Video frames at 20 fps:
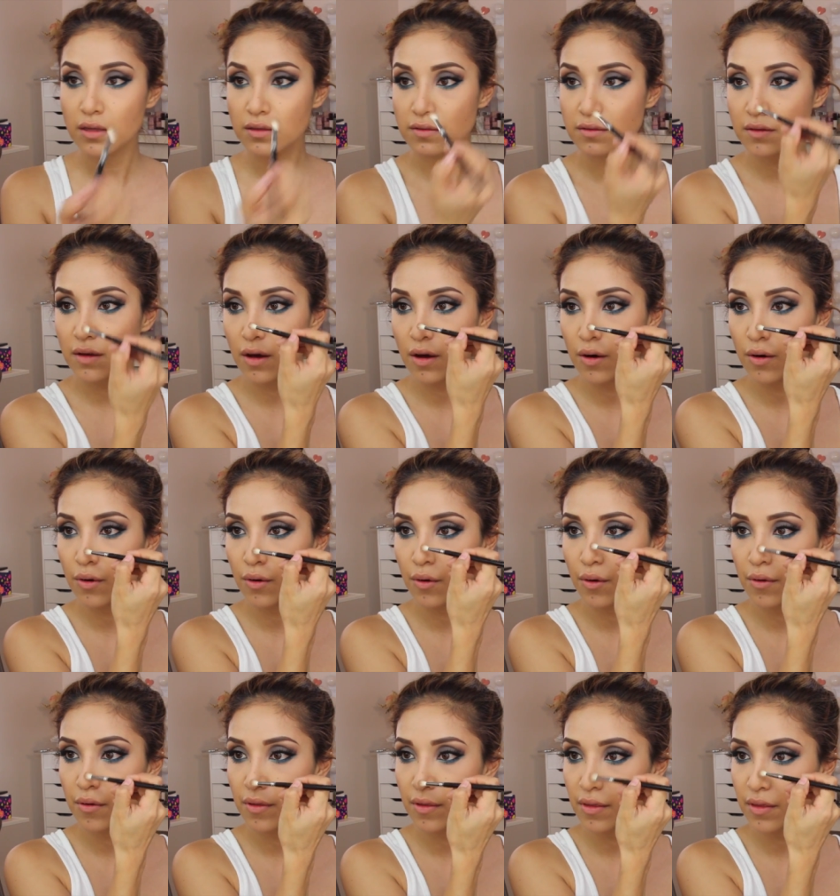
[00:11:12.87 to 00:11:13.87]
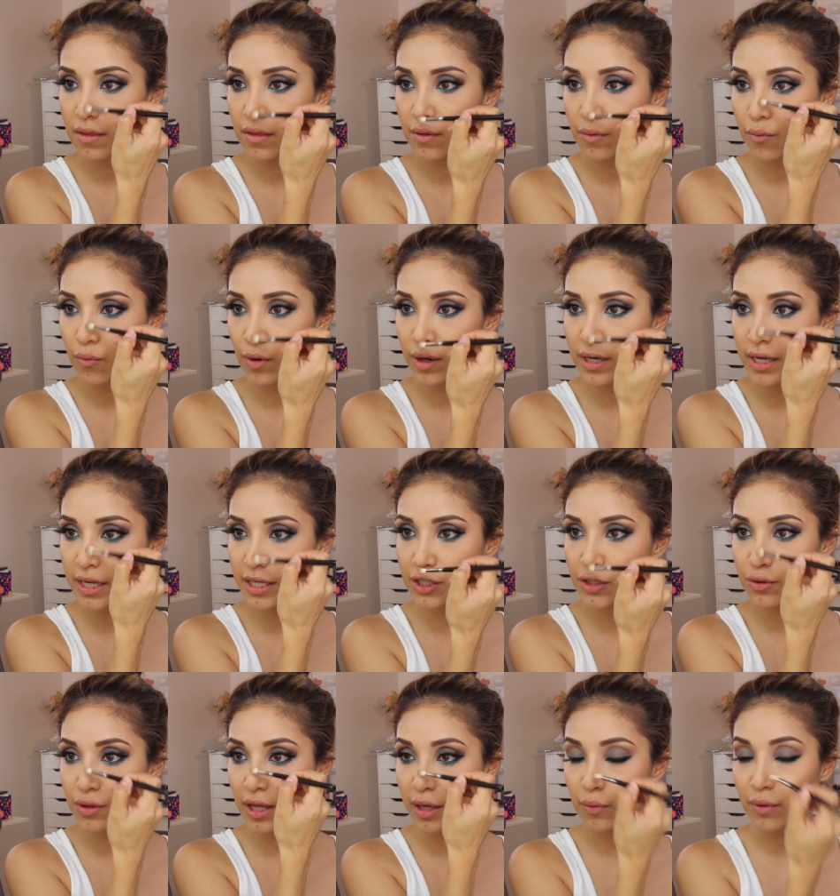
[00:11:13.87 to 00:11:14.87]
So the one
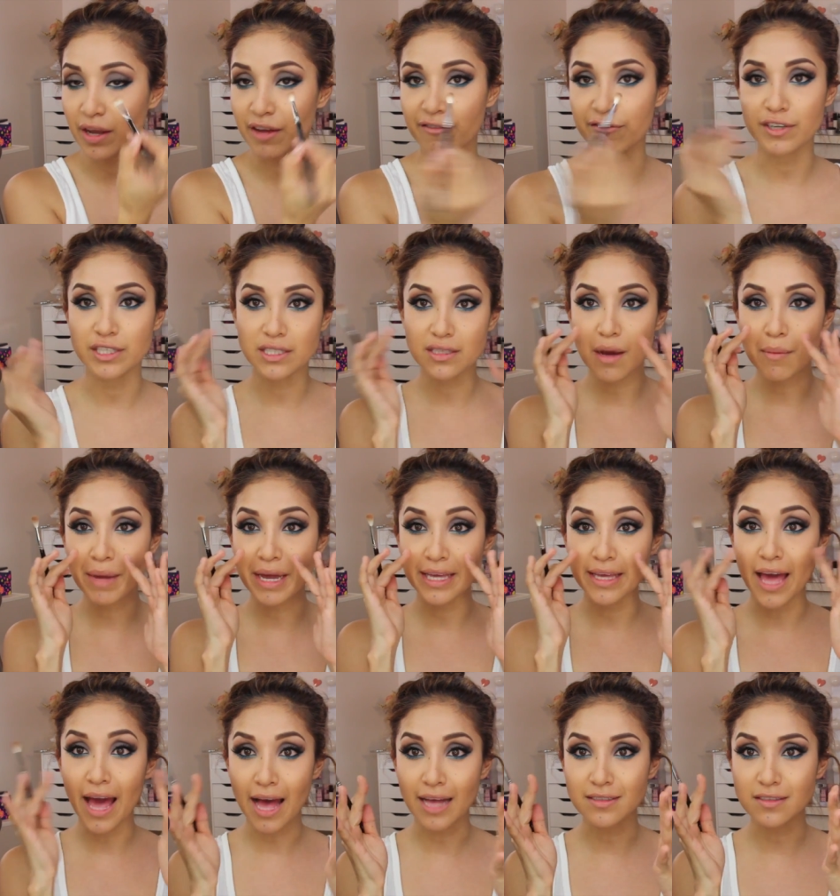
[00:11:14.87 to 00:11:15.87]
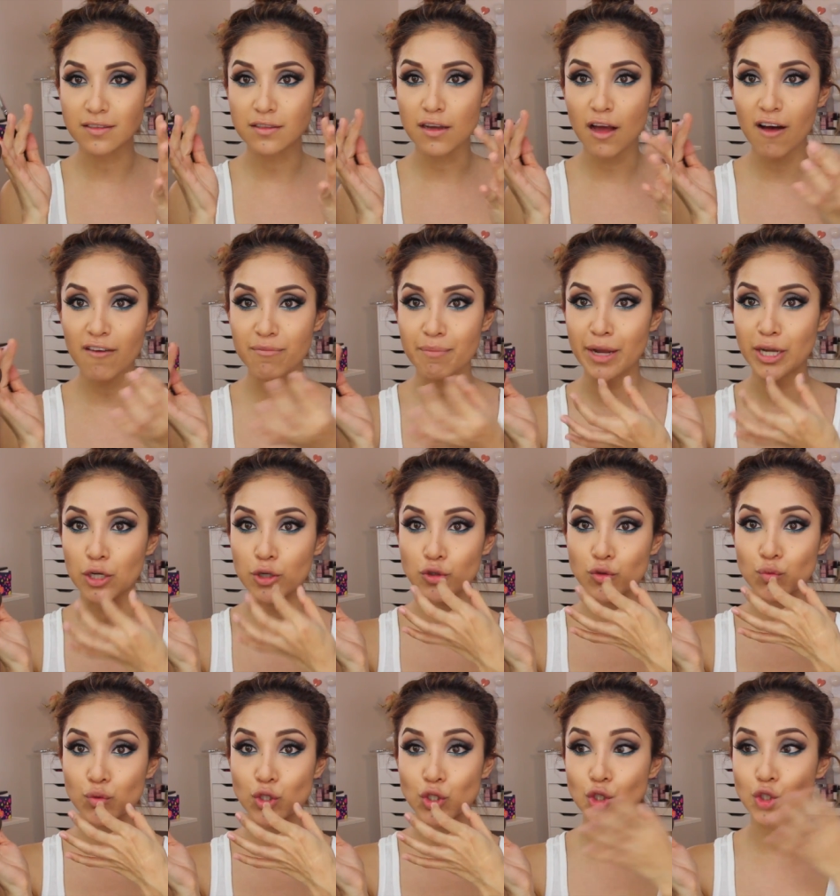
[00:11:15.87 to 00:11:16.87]
issue, like when I first got my cast off, my
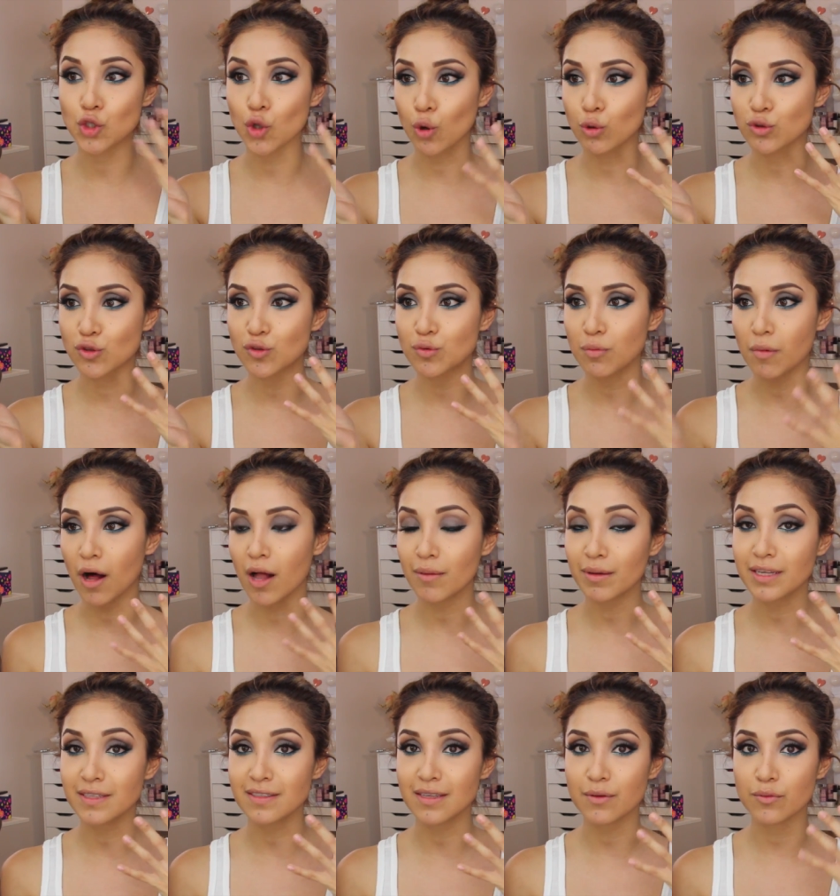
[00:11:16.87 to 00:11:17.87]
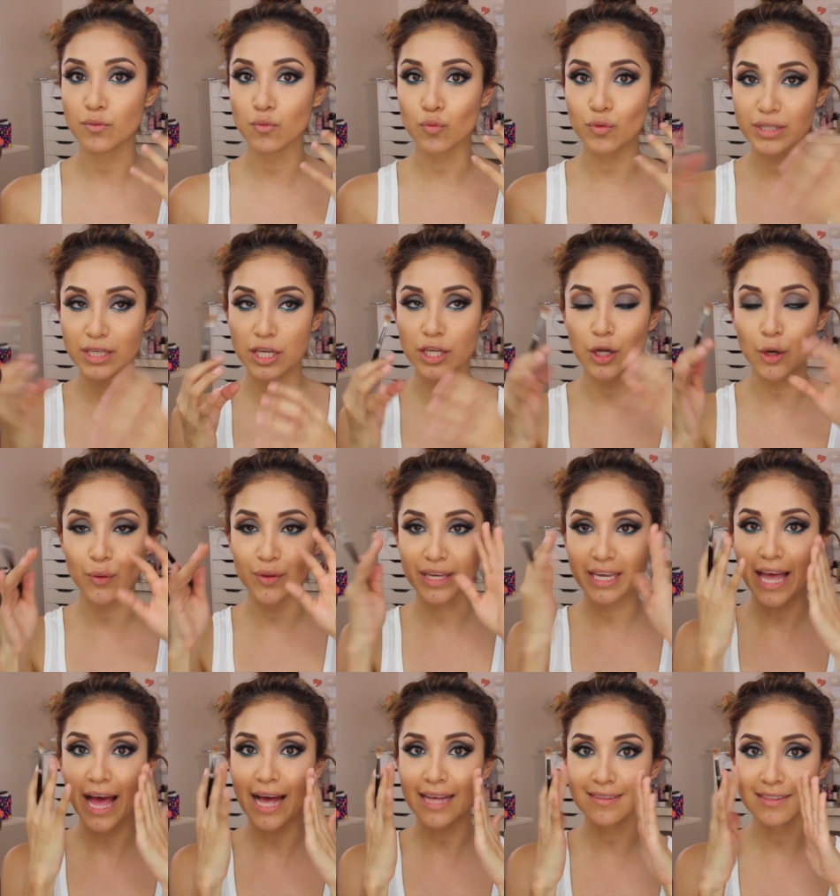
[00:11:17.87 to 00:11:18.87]
nose was so small because it, you know,
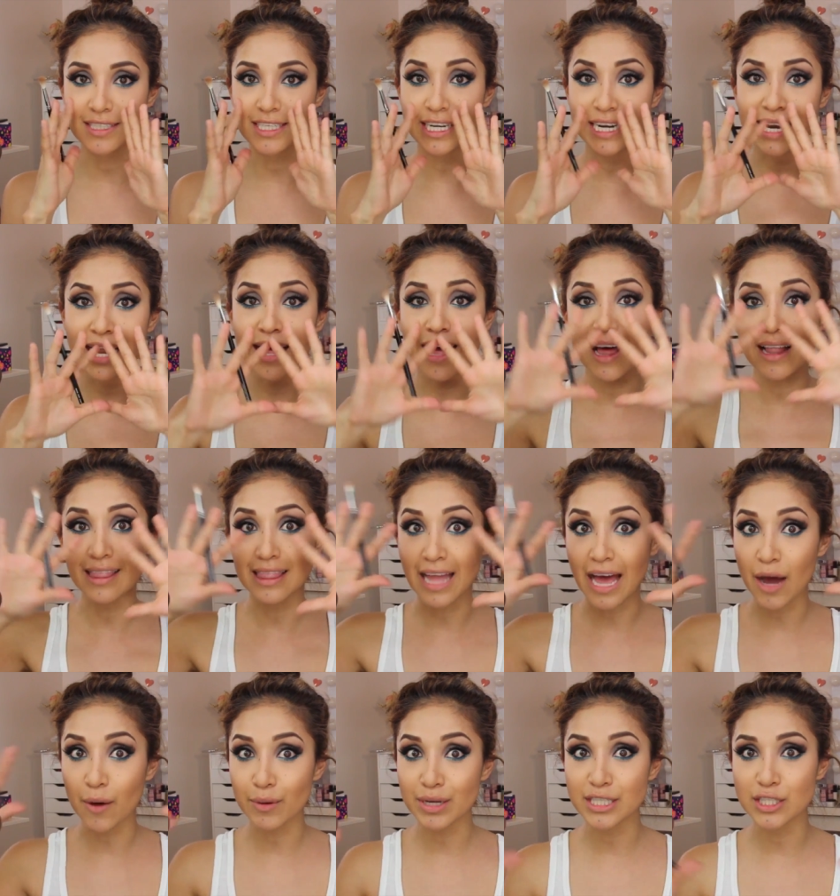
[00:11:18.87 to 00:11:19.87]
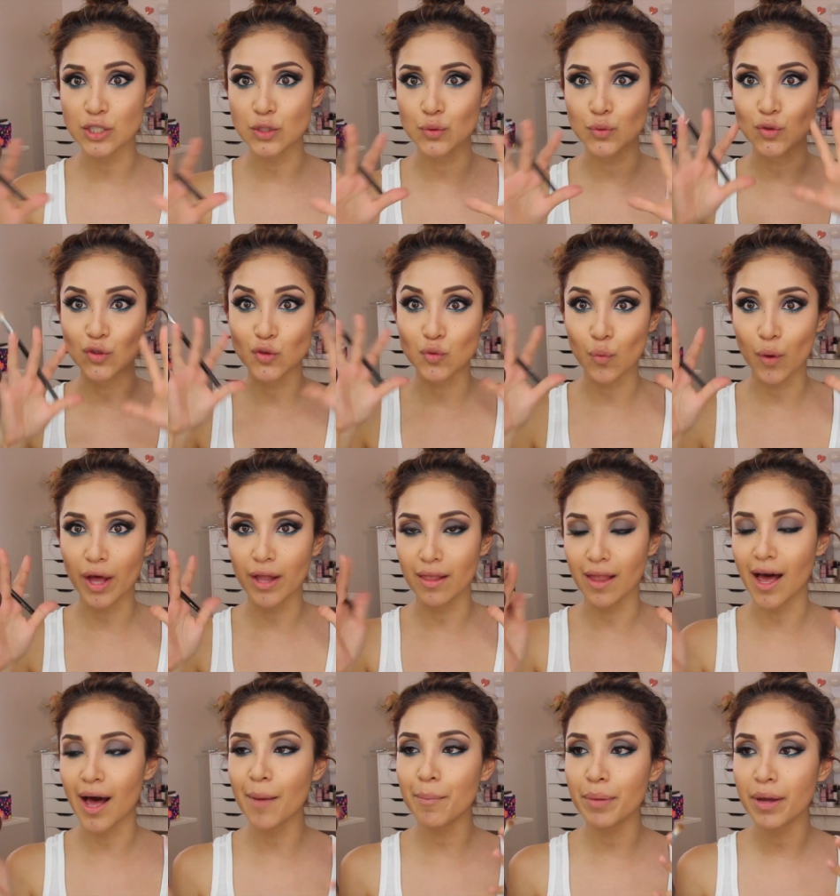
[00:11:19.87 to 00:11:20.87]
the cast didn't allow it to
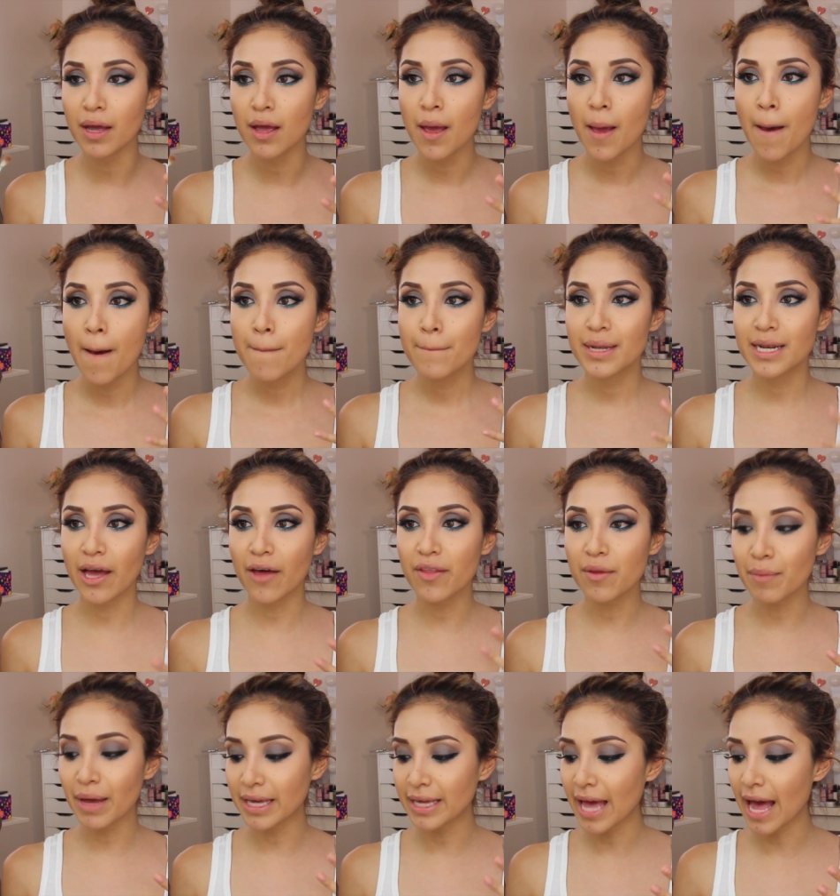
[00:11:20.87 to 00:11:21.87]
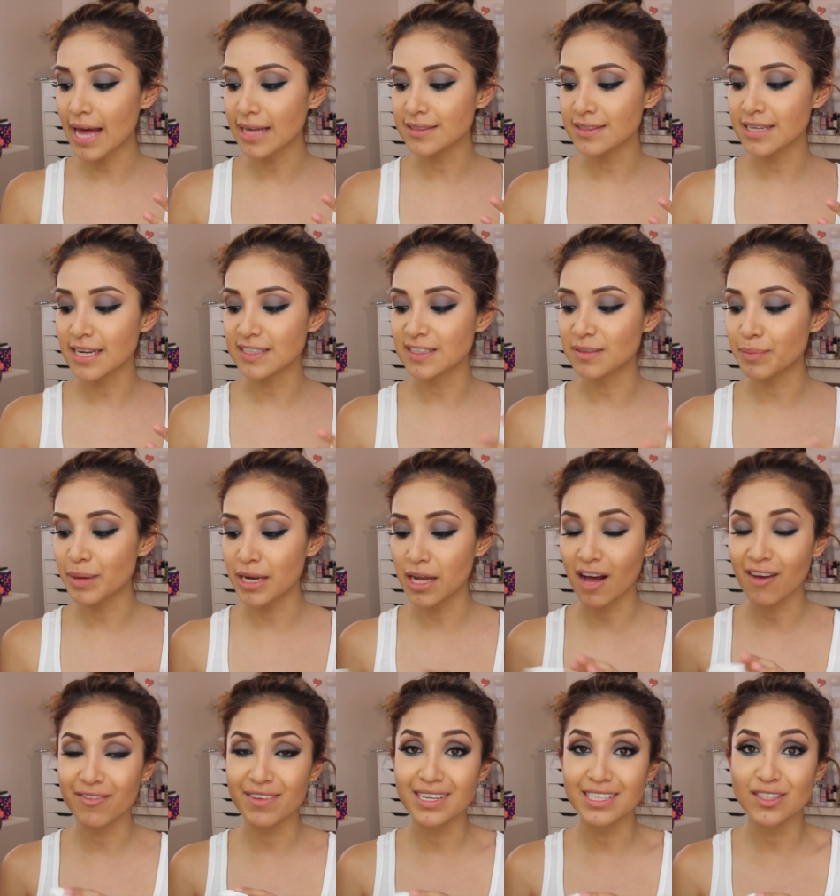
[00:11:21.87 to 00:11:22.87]
swell up. But now that my cast has been
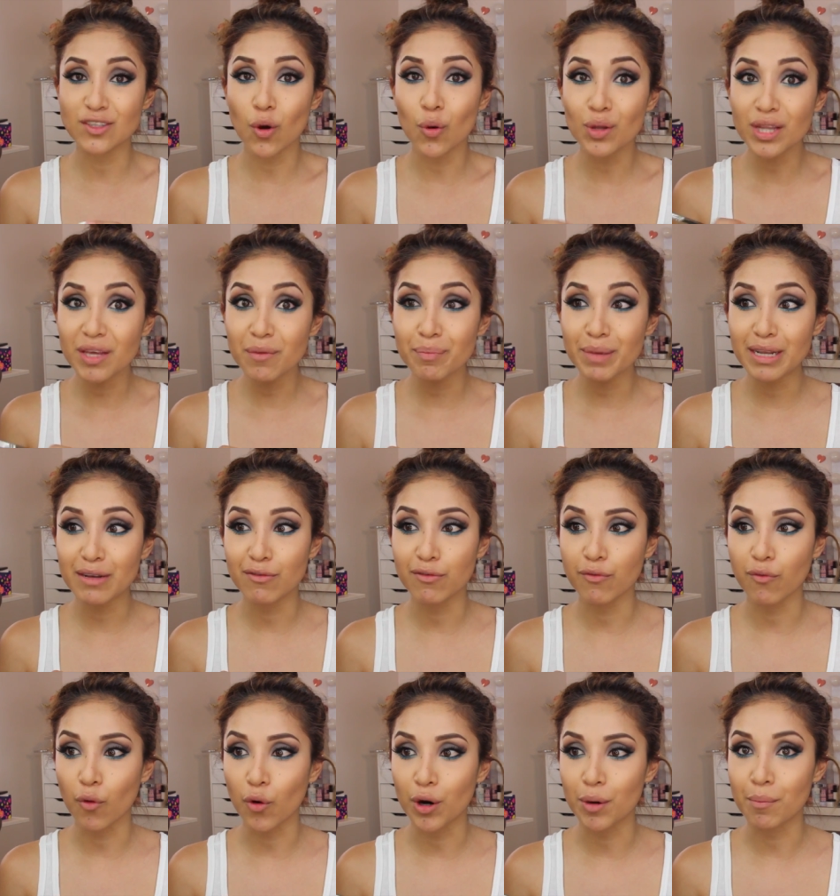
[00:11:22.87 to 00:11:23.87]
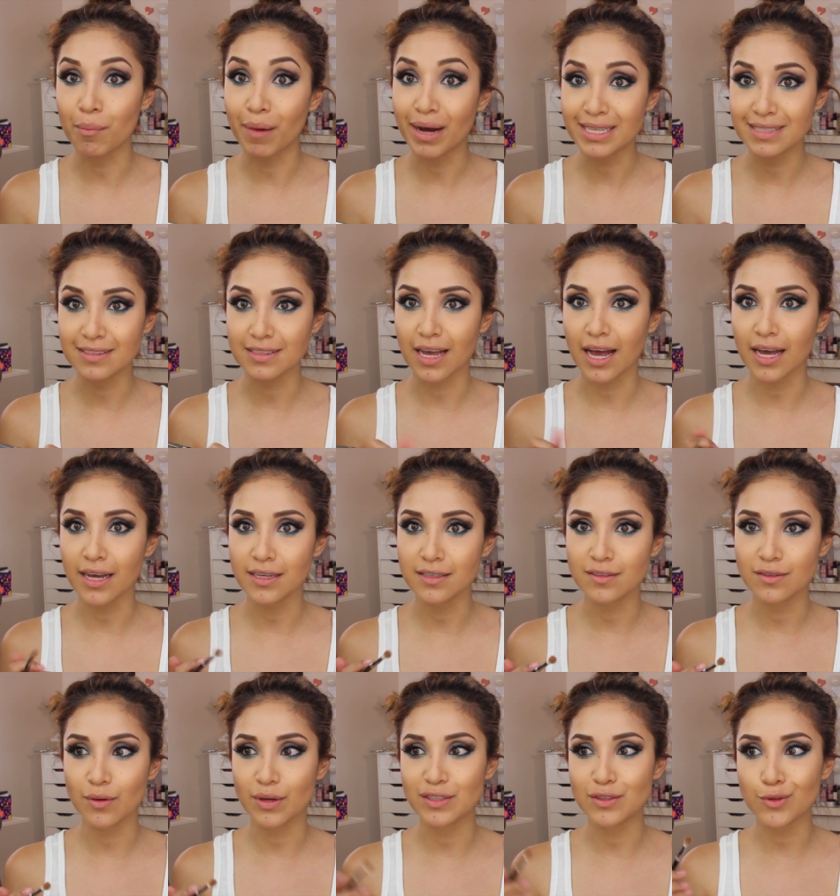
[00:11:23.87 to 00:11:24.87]
off, and it's only been four months,
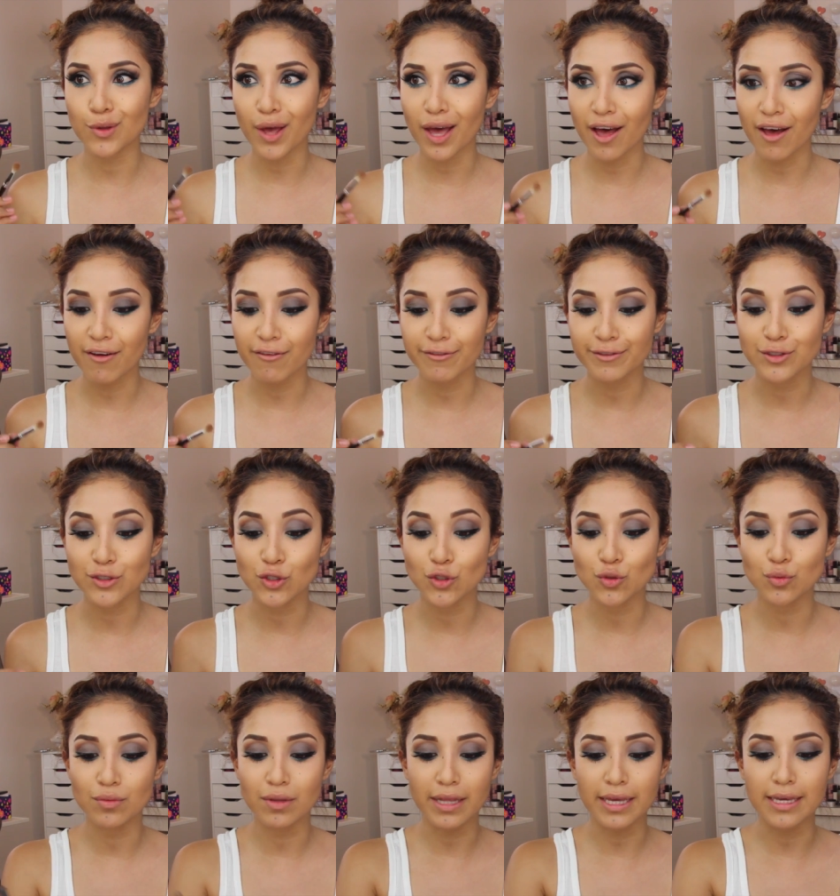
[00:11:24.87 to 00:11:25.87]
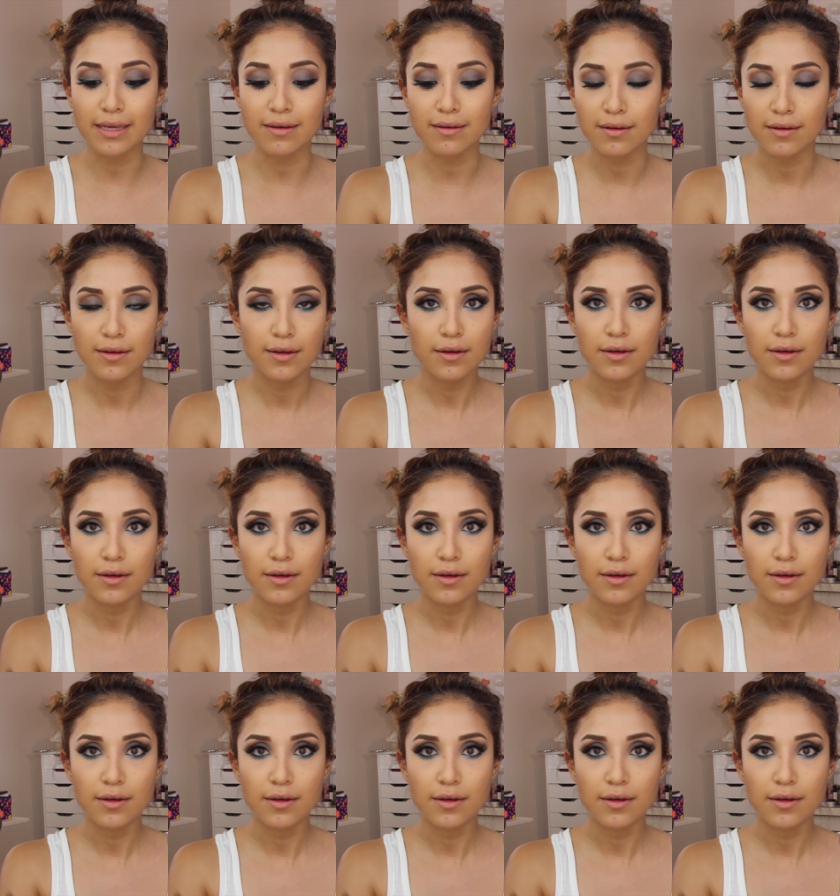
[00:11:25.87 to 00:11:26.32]
guys, so I still have like